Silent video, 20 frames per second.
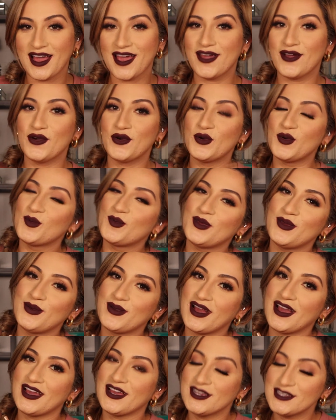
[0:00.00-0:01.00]
I hope you
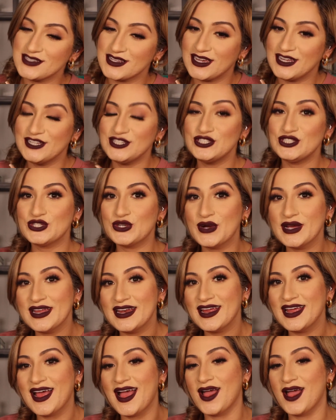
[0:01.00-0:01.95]
guys enjoyed it.